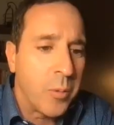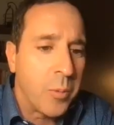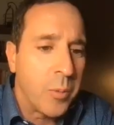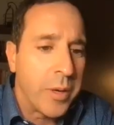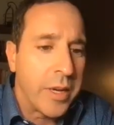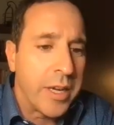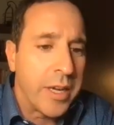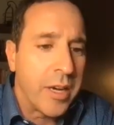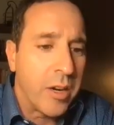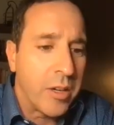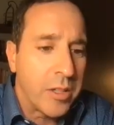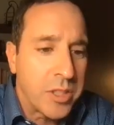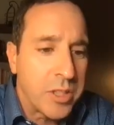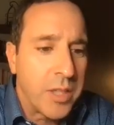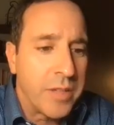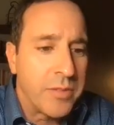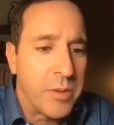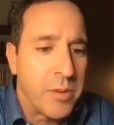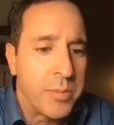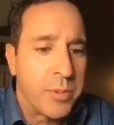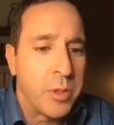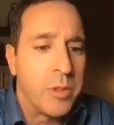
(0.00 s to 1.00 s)
we also
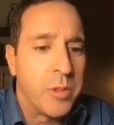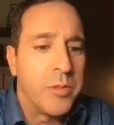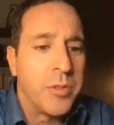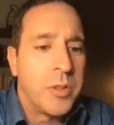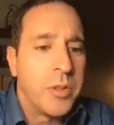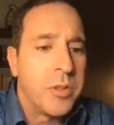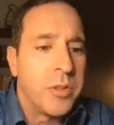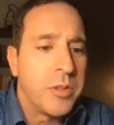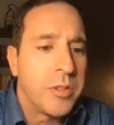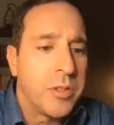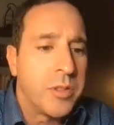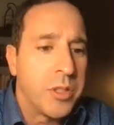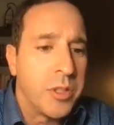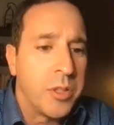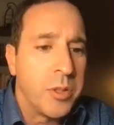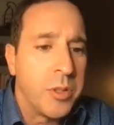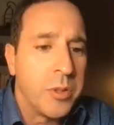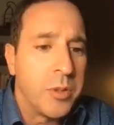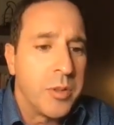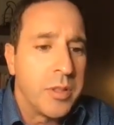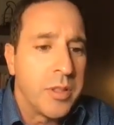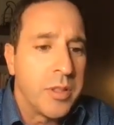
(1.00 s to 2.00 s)
have approval
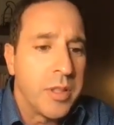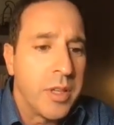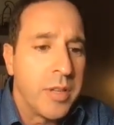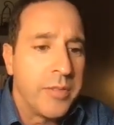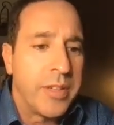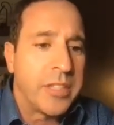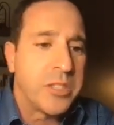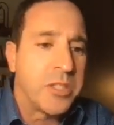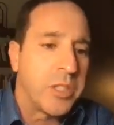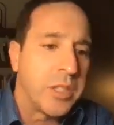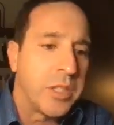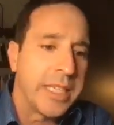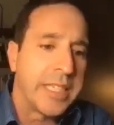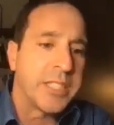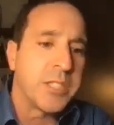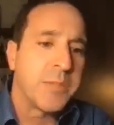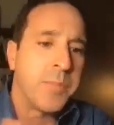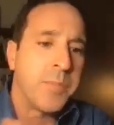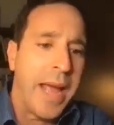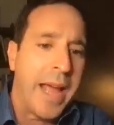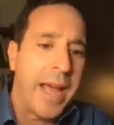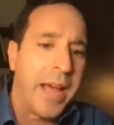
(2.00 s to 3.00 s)
to eventually
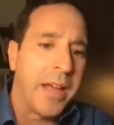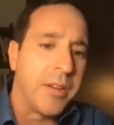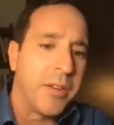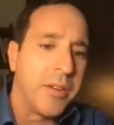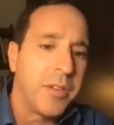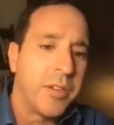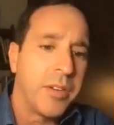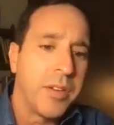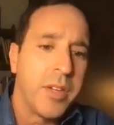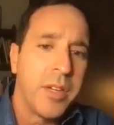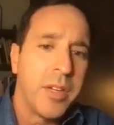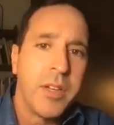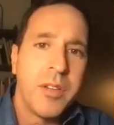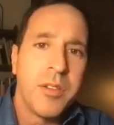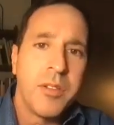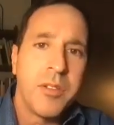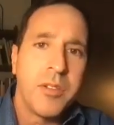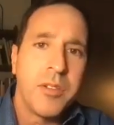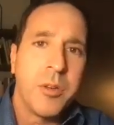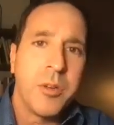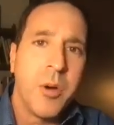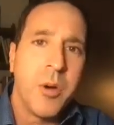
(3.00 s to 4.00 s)
expand
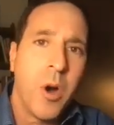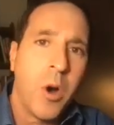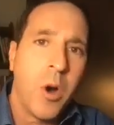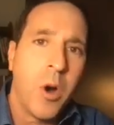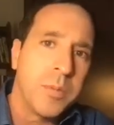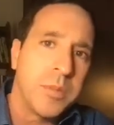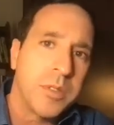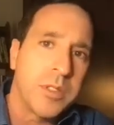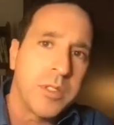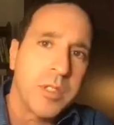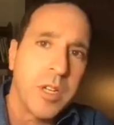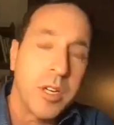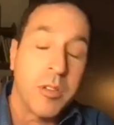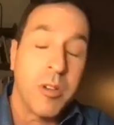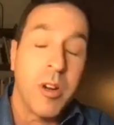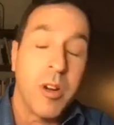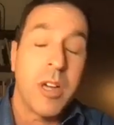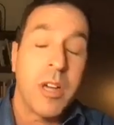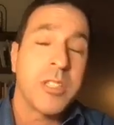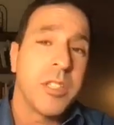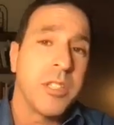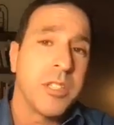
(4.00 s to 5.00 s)
to homes
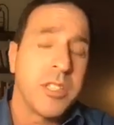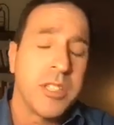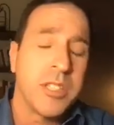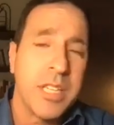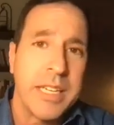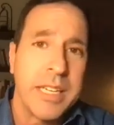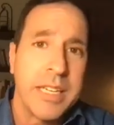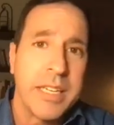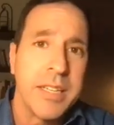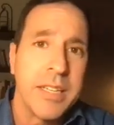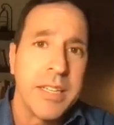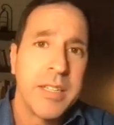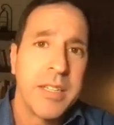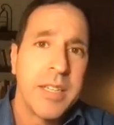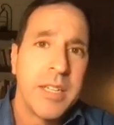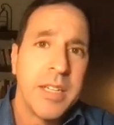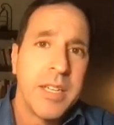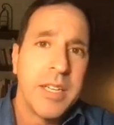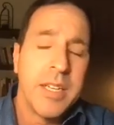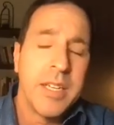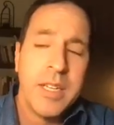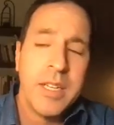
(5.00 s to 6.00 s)
across our city.
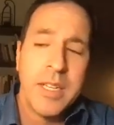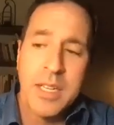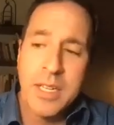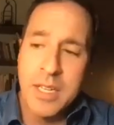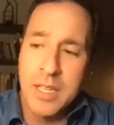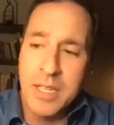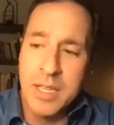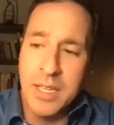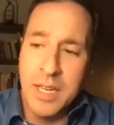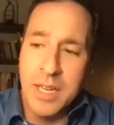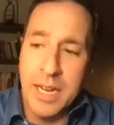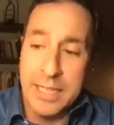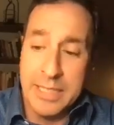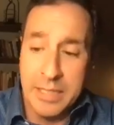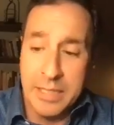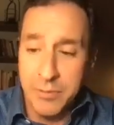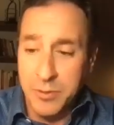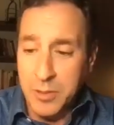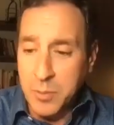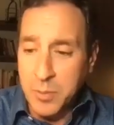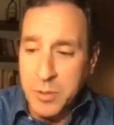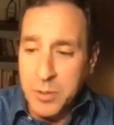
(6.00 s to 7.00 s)
A
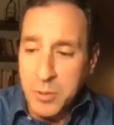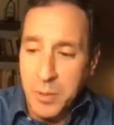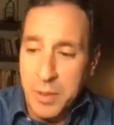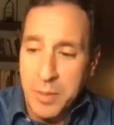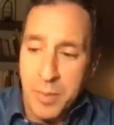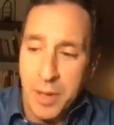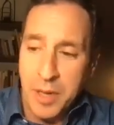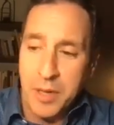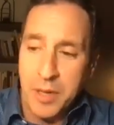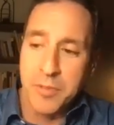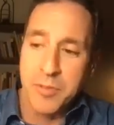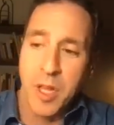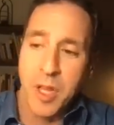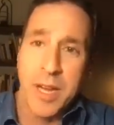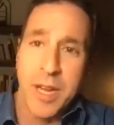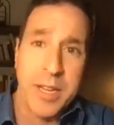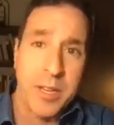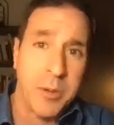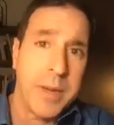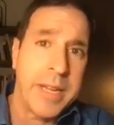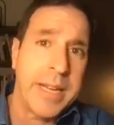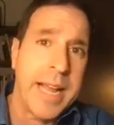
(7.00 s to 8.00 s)
difference between
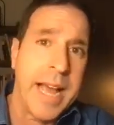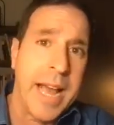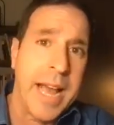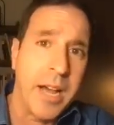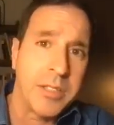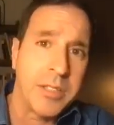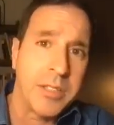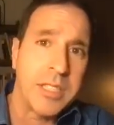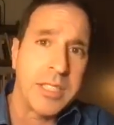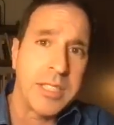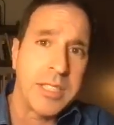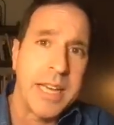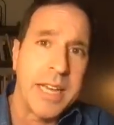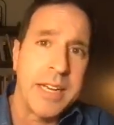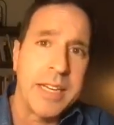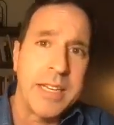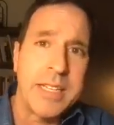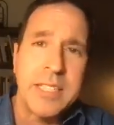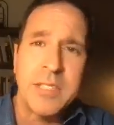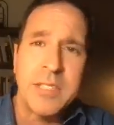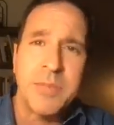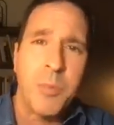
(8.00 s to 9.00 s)
Butterfly and Greenhouse is that
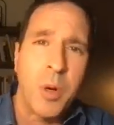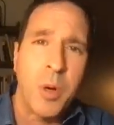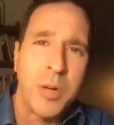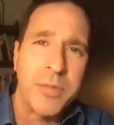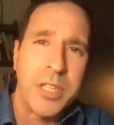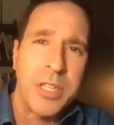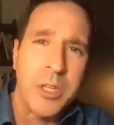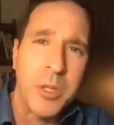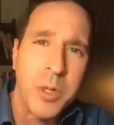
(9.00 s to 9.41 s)
it is more of a